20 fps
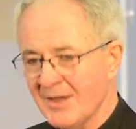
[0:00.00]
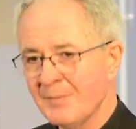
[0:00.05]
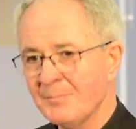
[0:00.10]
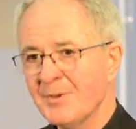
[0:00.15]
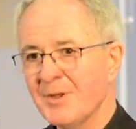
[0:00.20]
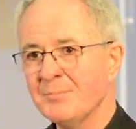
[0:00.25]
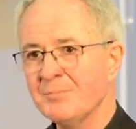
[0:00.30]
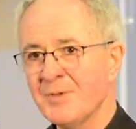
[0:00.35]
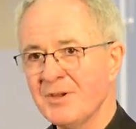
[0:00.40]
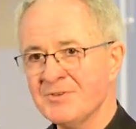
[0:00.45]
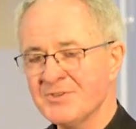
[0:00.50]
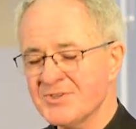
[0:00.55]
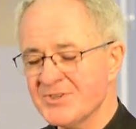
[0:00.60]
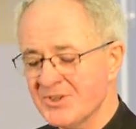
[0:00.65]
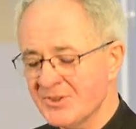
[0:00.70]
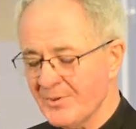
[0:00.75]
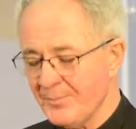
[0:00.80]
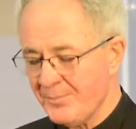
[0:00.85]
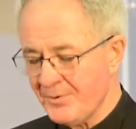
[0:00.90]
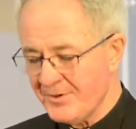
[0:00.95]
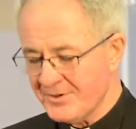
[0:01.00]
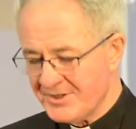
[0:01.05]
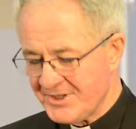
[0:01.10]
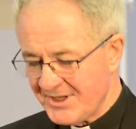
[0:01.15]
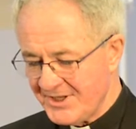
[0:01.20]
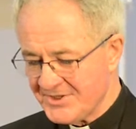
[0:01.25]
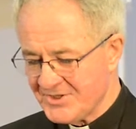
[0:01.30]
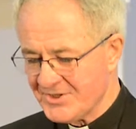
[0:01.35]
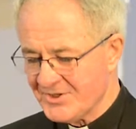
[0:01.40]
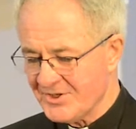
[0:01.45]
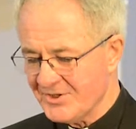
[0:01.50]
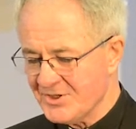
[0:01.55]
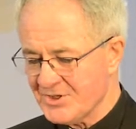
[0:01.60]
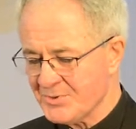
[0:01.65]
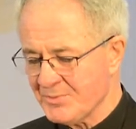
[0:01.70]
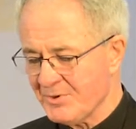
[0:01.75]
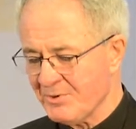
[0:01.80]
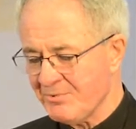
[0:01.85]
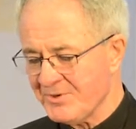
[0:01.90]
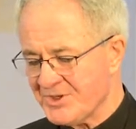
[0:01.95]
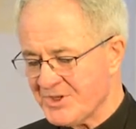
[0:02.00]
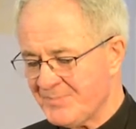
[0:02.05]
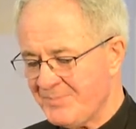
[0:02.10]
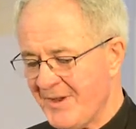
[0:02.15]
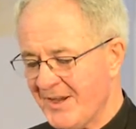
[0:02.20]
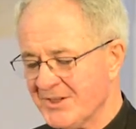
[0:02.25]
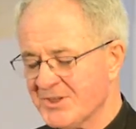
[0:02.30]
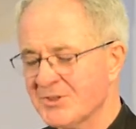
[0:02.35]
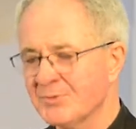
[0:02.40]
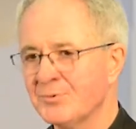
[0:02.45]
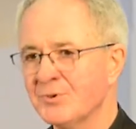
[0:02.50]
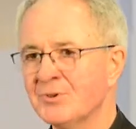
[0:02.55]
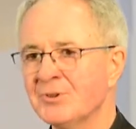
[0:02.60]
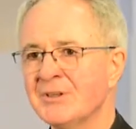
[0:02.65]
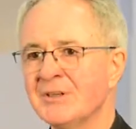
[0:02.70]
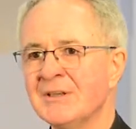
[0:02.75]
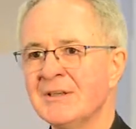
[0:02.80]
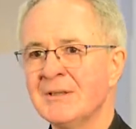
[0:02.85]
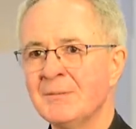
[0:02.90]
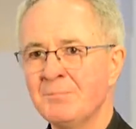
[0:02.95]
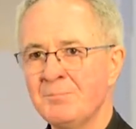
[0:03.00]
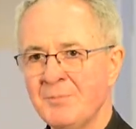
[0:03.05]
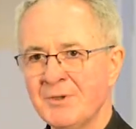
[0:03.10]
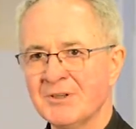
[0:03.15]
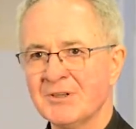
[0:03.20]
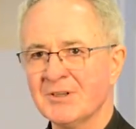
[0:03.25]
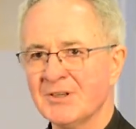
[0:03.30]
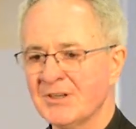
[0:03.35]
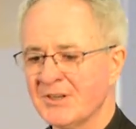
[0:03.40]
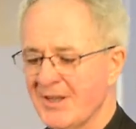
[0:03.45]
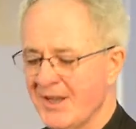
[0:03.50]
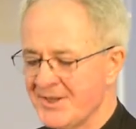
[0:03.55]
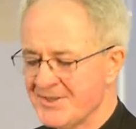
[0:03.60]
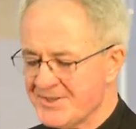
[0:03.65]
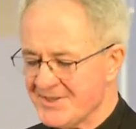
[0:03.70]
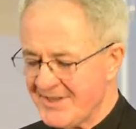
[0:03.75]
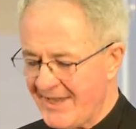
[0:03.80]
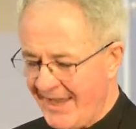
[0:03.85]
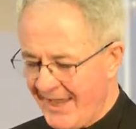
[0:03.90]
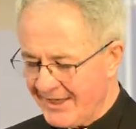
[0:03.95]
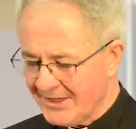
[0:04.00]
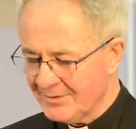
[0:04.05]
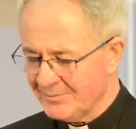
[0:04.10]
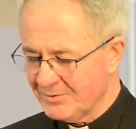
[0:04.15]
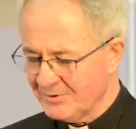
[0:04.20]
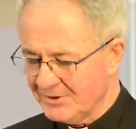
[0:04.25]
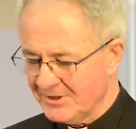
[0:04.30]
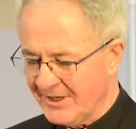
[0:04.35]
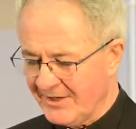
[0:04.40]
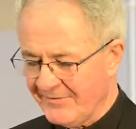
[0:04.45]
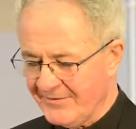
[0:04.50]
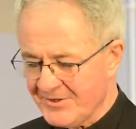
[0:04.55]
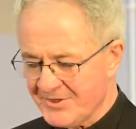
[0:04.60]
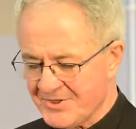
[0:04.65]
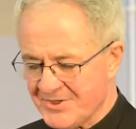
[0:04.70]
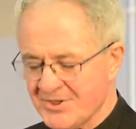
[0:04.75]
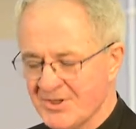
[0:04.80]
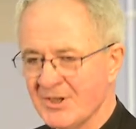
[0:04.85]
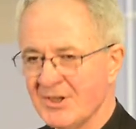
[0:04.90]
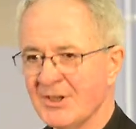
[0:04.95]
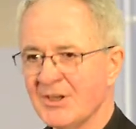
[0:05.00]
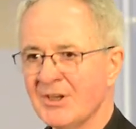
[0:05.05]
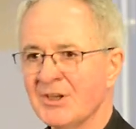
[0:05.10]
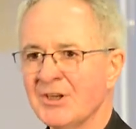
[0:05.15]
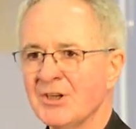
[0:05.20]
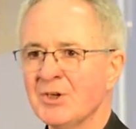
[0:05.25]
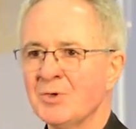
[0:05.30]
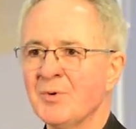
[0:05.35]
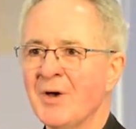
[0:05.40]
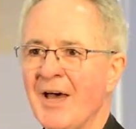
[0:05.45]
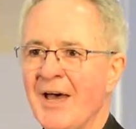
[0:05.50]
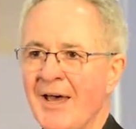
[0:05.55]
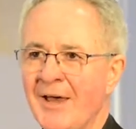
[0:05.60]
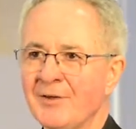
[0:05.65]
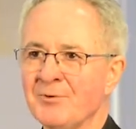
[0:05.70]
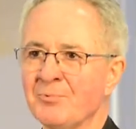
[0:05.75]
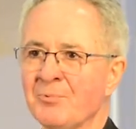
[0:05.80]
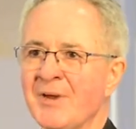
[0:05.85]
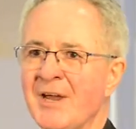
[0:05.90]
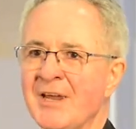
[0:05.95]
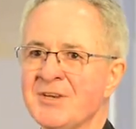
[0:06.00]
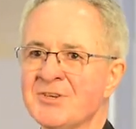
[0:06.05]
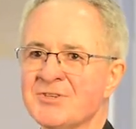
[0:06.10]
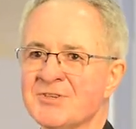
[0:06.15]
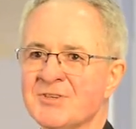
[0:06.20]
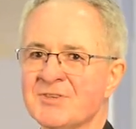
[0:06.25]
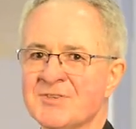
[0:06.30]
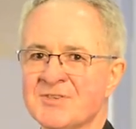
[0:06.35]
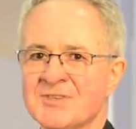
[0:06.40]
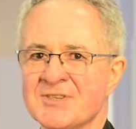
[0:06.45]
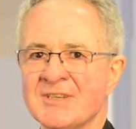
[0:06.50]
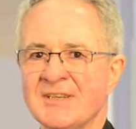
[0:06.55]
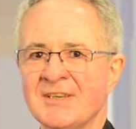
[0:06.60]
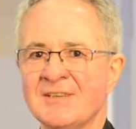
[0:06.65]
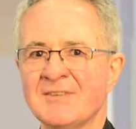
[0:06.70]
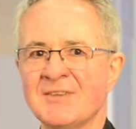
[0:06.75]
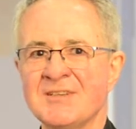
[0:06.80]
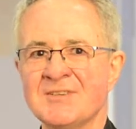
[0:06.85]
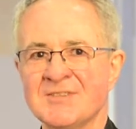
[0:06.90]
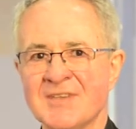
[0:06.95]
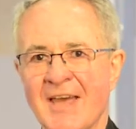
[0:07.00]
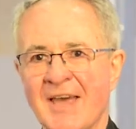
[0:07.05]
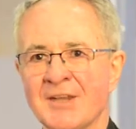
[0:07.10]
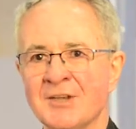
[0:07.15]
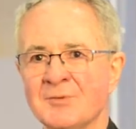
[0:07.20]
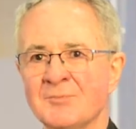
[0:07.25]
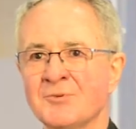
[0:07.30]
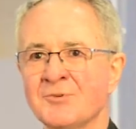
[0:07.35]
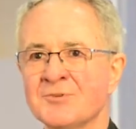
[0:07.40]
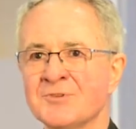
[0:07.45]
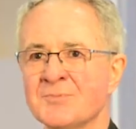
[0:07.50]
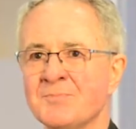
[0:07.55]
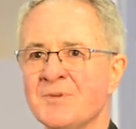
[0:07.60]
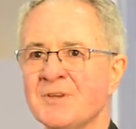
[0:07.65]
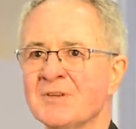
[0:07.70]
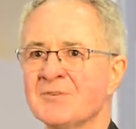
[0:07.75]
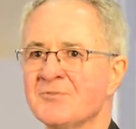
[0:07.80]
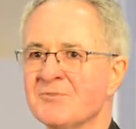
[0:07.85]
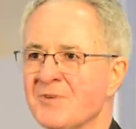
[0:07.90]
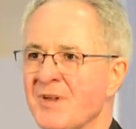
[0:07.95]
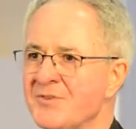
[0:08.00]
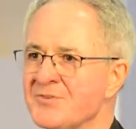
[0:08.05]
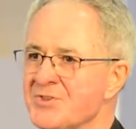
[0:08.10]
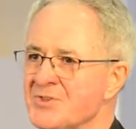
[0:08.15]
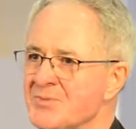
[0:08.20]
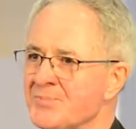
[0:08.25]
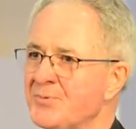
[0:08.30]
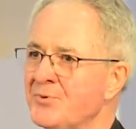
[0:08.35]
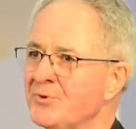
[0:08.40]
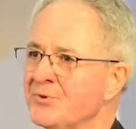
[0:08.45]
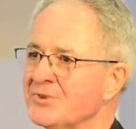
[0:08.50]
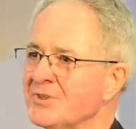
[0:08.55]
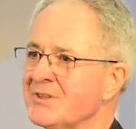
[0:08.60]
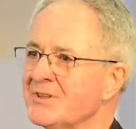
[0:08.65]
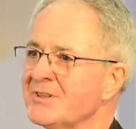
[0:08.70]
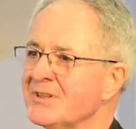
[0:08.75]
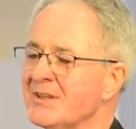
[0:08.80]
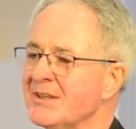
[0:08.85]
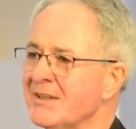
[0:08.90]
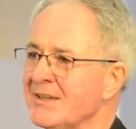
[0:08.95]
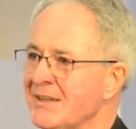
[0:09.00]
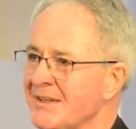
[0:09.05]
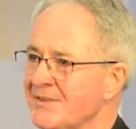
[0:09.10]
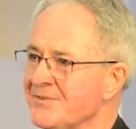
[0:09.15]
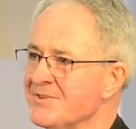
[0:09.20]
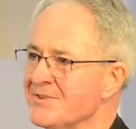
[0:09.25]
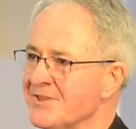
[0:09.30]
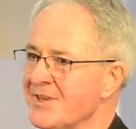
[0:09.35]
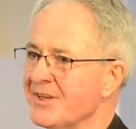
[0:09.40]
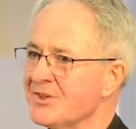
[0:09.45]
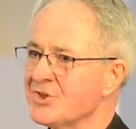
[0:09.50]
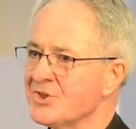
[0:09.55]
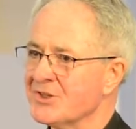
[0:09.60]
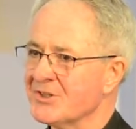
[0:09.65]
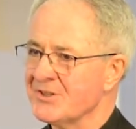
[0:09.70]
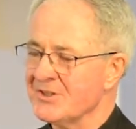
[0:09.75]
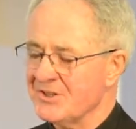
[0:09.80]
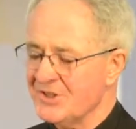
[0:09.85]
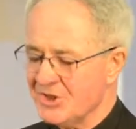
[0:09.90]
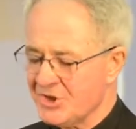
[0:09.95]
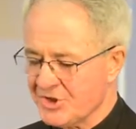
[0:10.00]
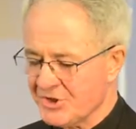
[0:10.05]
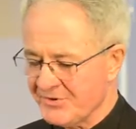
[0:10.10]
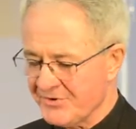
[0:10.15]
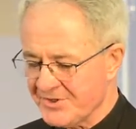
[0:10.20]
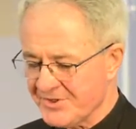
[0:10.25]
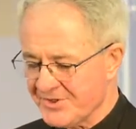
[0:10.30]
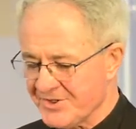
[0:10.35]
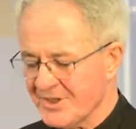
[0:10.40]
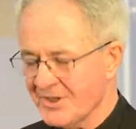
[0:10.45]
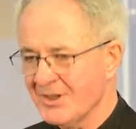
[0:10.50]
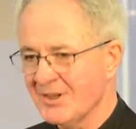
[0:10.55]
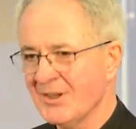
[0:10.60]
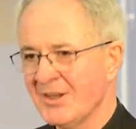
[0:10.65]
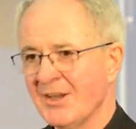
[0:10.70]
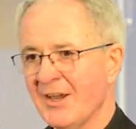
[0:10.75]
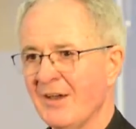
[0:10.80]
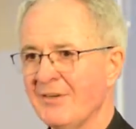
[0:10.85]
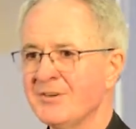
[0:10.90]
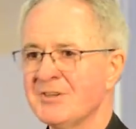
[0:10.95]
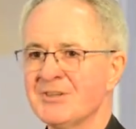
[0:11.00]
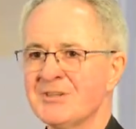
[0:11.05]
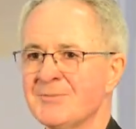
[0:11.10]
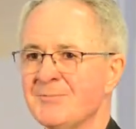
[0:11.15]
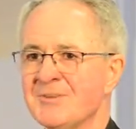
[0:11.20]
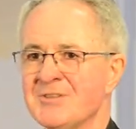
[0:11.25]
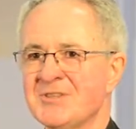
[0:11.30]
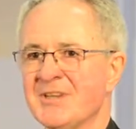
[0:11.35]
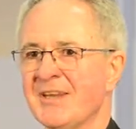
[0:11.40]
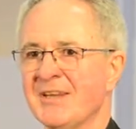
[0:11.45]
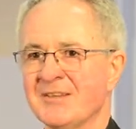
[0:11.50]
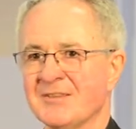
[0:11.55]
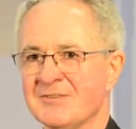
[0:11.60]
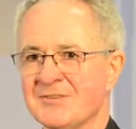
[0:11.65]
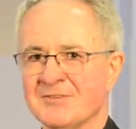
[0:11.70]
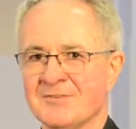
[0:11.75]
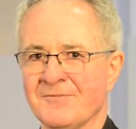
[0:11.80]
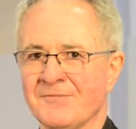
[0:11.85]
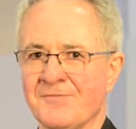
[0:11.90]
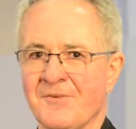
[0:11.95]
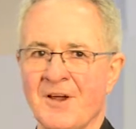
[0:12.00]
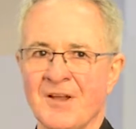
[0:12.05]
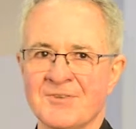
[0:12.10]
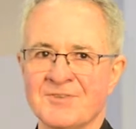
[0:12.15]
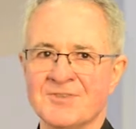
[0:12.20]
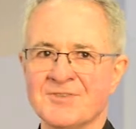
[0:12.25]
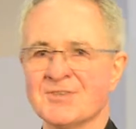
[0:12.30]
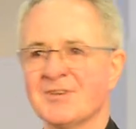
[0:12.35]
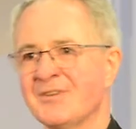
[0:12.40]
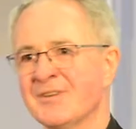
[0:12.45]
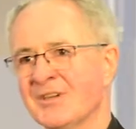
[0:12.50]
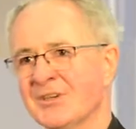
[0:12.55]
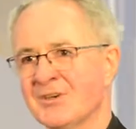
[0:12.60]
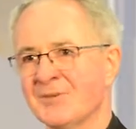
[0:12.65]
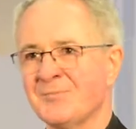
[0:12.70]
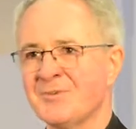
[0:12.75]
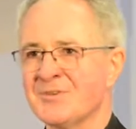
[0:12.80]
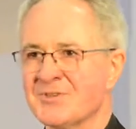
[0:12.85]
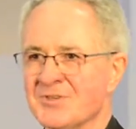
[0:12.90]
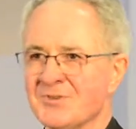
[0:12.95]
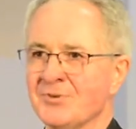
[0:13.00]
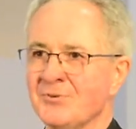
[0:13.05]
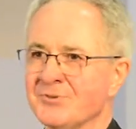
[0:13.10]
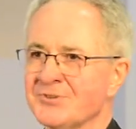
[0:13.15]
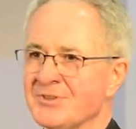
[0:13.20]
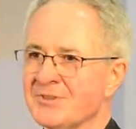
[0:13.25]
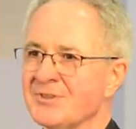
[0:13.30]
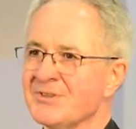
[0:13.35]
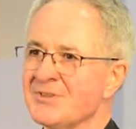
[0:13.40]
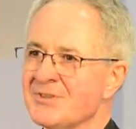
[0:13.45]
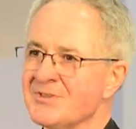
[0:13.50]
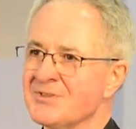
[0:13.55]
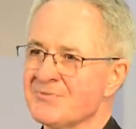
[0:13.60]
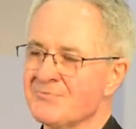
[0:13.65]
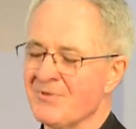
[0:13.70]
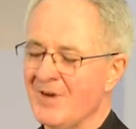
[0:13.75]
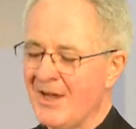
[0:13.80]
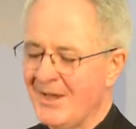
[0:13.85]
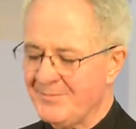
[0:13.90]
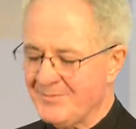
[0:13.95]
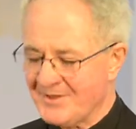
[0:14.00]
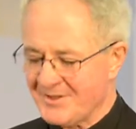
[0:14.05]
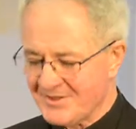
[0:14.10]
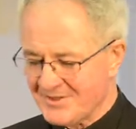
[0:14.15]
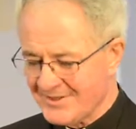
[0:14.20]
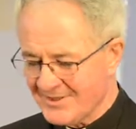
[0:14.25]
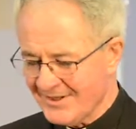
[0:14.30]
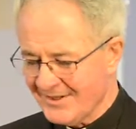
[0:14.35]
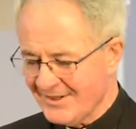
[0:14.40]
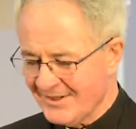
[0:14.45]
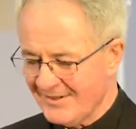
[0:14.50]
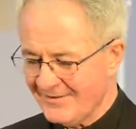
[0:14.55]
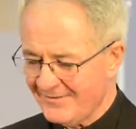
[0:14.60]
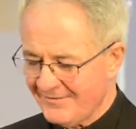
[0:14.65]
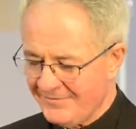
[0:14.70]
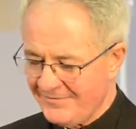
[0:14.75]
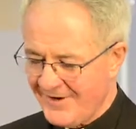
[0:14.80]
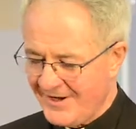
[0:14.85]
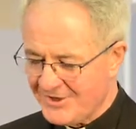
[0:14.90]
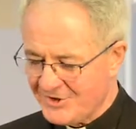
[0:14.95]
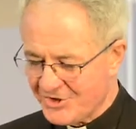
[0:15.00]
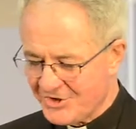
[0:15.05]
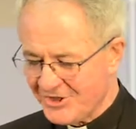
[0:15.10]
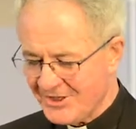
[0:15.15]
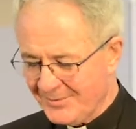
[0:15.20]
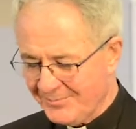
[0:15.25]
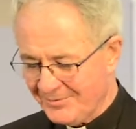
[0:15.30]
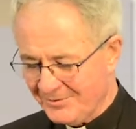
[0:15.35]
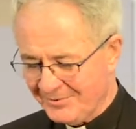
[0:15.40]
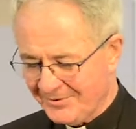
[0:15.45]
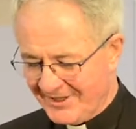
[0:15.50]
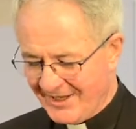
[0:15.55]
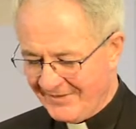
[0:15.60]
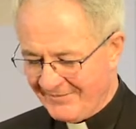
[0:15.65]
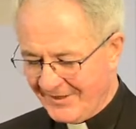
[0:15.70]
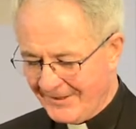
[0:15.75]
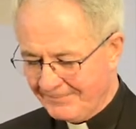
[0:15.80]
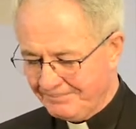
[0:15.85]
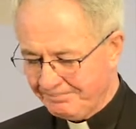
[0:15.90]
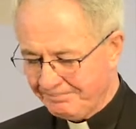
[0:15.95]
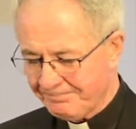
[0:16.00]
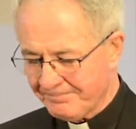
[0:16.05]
But most of the protesters were respectable middle-class animal lovers who were outraged at seeing these animals being transported in such conditions, only to be taken to France so they could be slaughtered and described as French sheep or whatever.